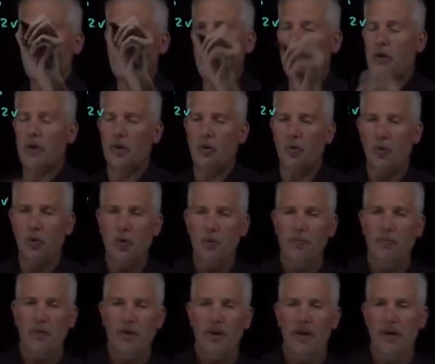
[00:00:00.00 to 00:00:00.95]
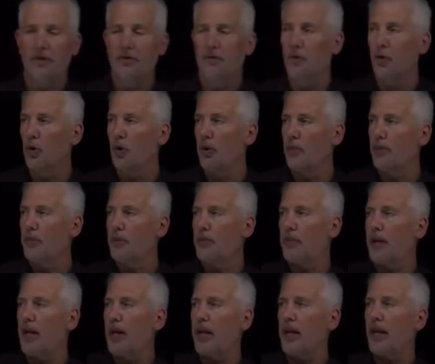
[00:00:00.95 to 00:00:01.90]
So the group that's formed
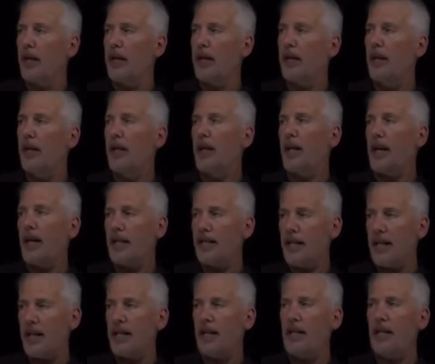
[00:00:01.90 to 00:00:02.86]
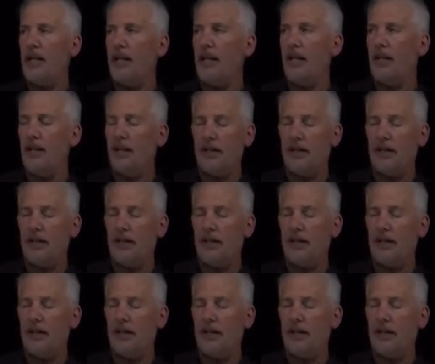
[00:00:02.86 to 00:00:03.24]
by identity,